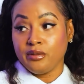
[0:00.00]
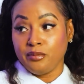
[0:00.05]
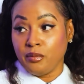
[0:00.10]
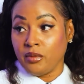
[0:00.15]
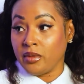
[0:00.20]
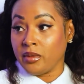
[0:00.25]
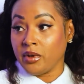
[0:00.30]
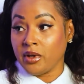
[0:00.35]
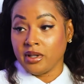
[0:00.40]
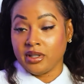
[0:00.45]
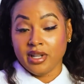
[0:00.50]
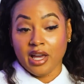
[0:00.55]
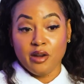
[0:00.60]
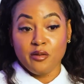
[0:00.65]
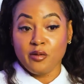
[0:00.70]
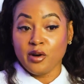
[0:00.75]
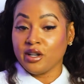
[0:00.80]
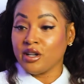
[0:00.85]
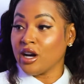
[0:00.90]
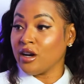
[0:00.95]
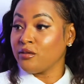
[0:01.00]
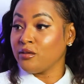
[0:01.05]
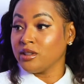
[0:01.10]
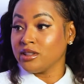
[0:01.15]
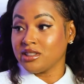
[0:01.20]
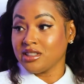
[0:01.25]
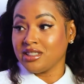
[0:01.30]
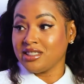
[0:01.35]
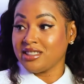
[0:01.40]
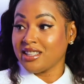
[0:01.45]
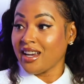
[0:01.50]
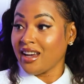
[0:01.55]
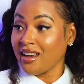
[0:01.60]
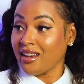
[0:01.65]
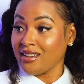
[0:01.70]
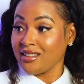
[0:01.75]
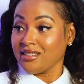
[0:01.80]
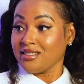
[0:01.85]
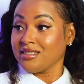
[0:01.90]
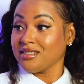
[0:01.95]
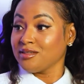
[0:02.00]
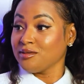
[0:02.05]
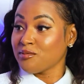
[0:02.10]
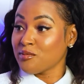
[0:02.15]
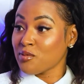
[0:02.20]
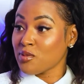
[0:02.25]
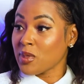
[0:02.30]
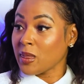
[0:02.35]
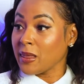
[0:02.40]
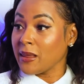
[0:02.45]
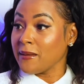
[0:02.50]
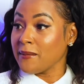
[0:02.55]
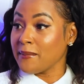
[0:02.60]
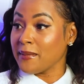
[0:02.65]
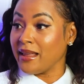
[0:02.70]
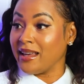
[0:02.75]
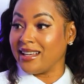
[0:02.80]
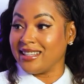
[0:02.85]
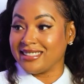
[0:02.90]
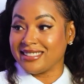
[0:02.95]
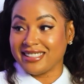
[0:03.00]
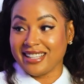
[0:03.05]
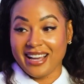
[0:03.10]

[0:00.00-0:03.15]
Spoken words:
when they run off with your check, it's